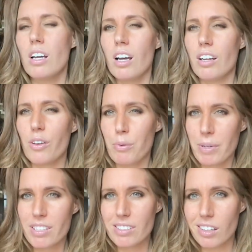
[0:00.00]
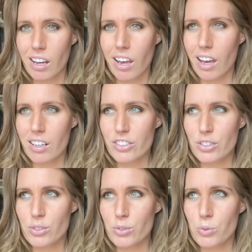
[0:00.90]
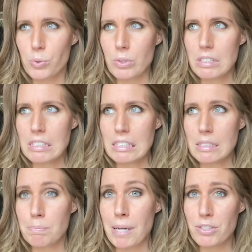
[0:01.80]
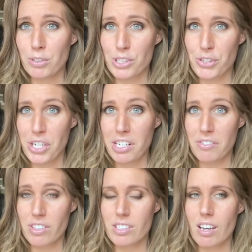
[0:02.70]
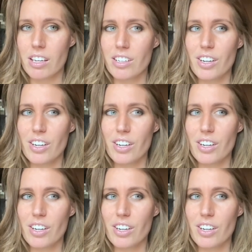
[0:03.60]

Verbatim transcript: Another piece that kind of added to the mental strain of this hike